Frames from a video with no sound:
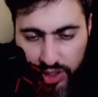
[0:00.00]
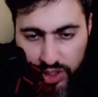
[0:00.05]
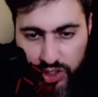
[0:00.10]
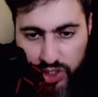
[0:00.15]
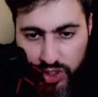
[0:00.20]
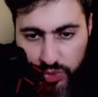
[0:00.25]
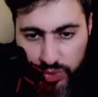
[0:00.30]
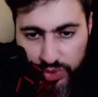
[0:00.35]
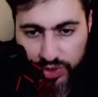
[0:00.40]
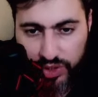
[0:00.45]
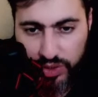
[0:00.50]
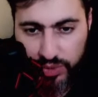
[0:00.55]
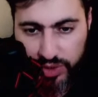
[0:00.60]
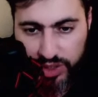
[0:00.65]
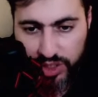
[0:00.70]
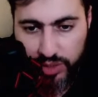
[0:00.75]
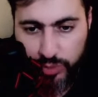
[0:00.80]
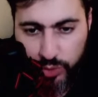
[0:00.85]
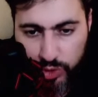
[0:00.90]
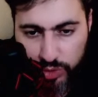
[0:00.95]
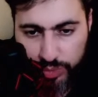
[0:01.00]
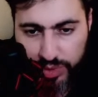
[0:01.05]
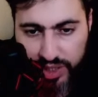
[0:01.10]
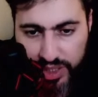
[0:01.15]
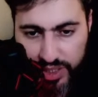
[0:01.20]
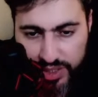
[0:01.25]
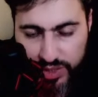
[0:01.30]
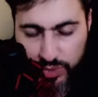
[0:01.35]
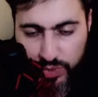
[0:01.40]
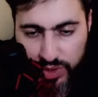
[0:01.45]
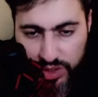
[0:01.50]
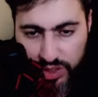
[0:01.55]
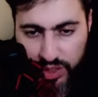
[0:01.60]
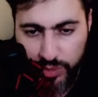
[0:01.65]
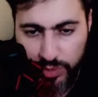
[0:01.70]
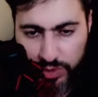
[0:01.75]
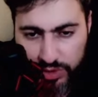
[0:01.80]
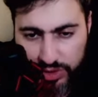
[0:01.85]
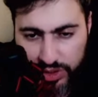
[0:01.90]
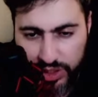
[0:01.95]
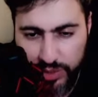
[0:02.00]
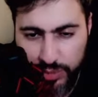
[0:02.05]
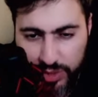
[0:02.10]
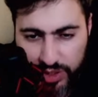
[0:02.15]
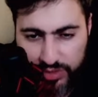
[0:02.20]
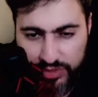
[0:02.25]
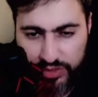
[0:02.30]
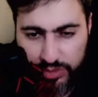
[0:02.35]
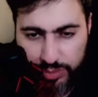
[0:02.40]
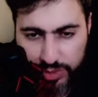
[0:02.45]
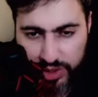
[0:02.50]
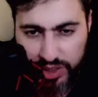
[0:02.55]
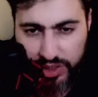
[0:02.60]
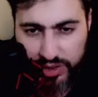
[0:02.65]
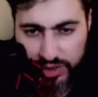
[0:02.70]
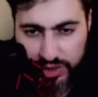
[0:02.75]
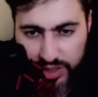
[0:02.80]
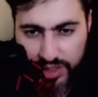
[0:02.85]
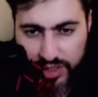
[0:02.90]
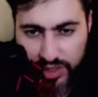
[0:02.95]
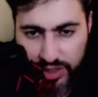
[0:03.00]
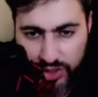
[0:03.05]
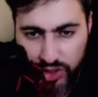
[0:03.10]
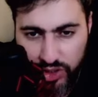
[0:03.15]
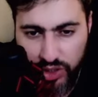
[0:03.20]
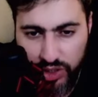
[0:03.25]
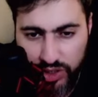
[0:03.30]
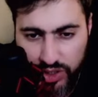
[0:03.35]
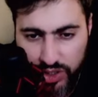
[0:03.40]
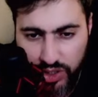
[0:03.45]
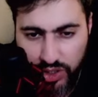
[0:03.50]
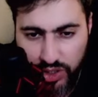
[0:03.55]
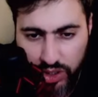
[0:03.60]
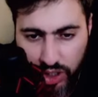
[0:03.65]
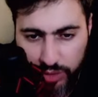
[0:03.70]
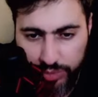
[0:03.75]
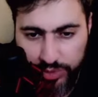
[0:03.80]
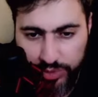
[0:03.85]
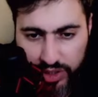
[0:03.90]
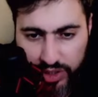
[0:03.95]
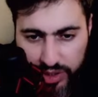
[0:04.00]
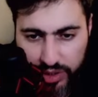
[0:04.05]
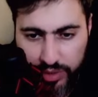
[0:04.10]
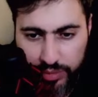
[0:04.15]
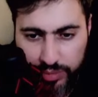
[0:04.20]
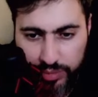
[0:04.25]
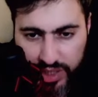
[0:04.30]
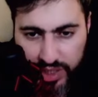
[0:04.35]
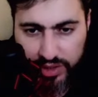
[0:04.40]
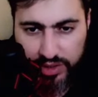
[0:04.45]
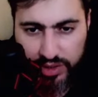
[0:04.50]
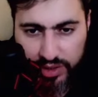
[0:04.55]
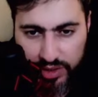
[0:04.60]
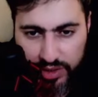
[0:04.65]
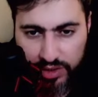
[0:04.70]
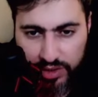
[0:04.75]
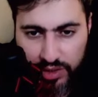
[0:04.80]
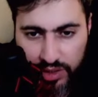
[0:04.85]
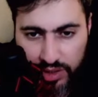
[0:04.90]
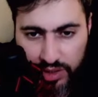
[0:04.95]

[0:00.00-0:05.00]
So we're throwing the Moonblast. We're double debuffed, but this shouldn't stop the Mandy.